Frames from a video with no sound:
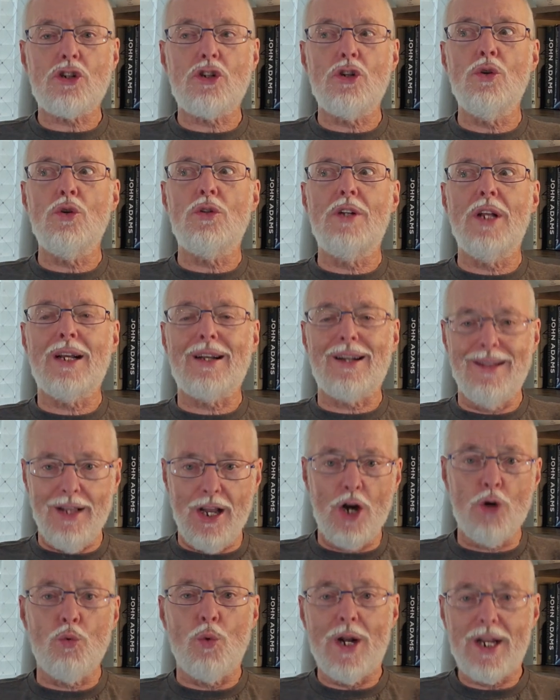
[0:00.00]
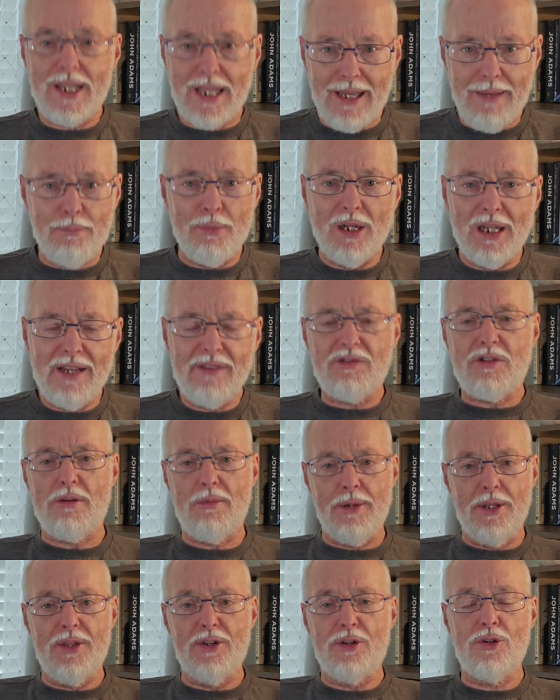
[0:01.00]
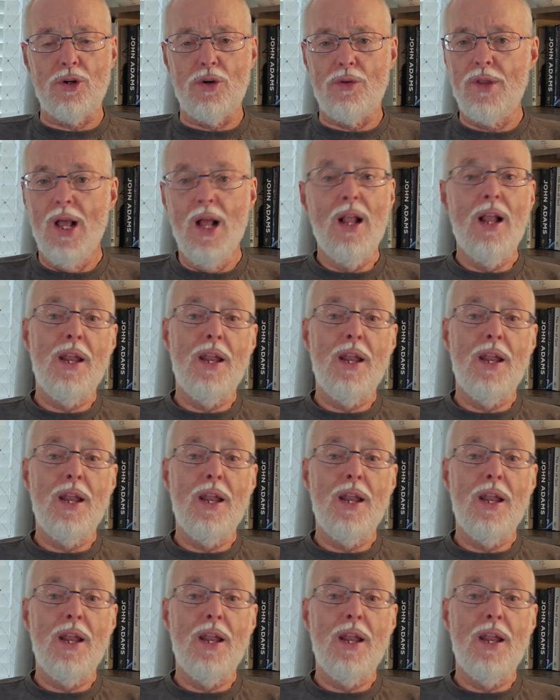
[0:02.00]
to declare what he believes to be the truth.